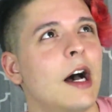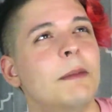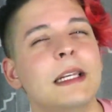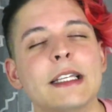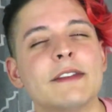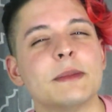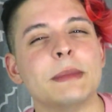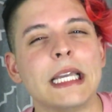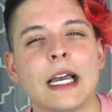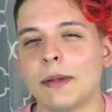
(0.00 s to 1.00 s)
Bless
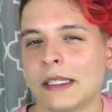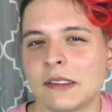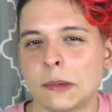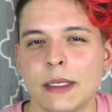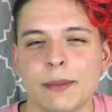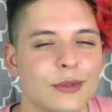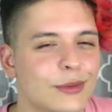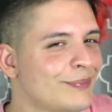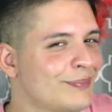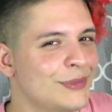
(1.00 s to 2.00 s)
me, bless people.
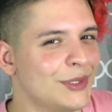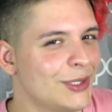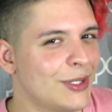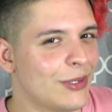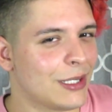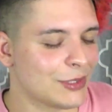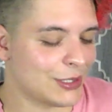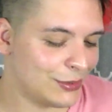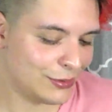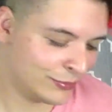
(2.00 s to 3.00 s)
You know what I'm
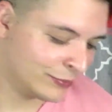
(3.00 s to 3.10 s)
saying?